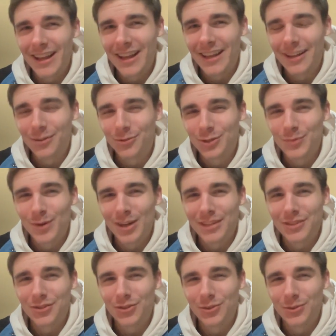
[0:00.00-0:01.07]
in
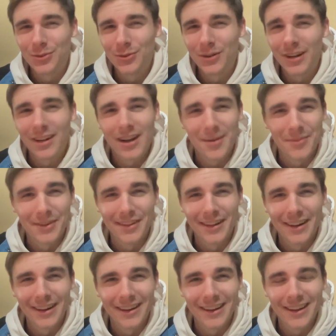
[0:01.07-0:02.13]
response to a comment that
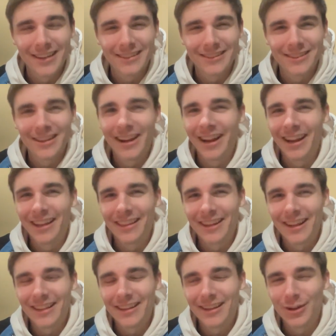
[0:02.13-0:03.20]
I got saying
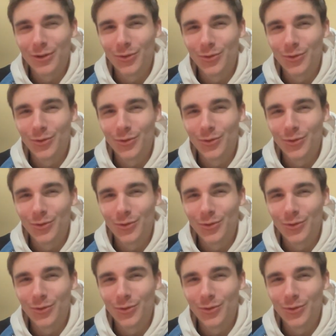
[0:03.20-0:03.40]
that they